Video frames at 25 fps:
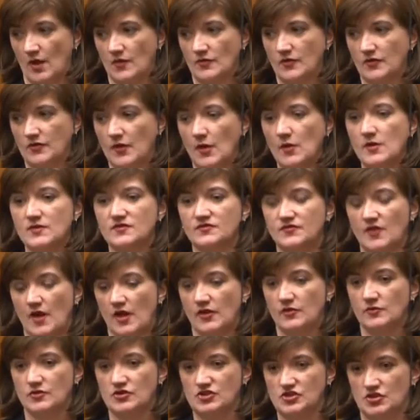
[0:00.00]
that those
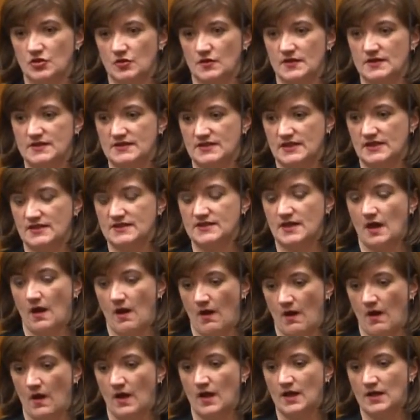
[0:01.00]
further assurances
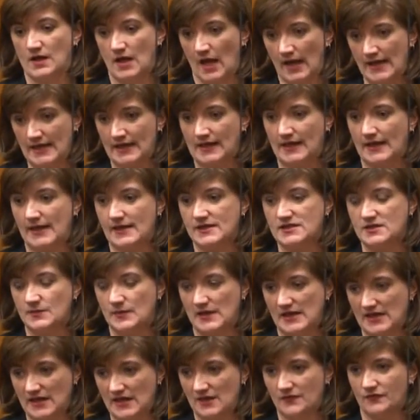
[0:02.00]
are likely to
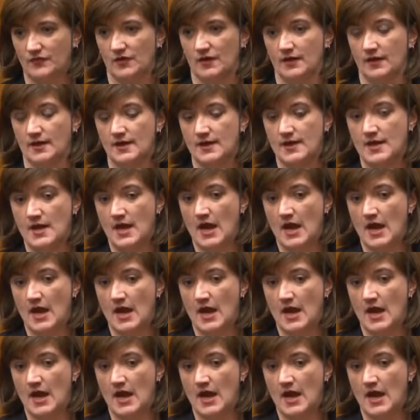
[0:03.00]
be given.